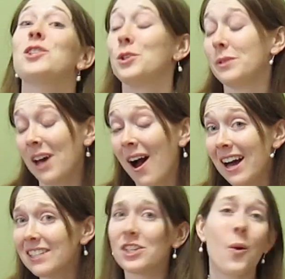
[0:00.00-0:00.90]
To
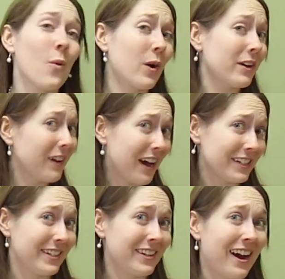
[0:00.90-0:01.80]
toss or
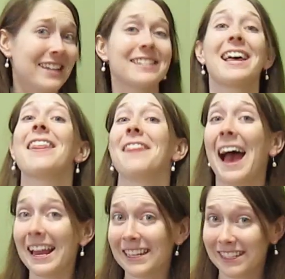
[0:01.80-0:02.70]
not to toss?
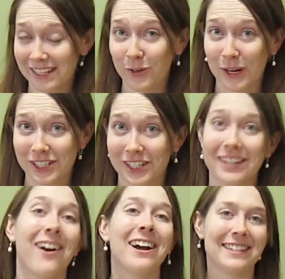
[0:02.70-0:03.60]
That is the
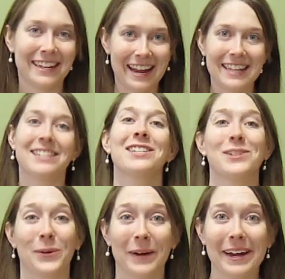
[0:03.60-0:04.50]
question on today's
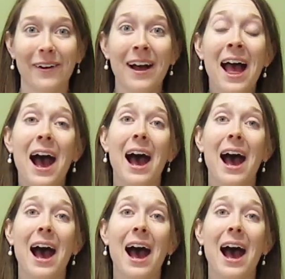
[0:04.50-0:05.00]
tutorial.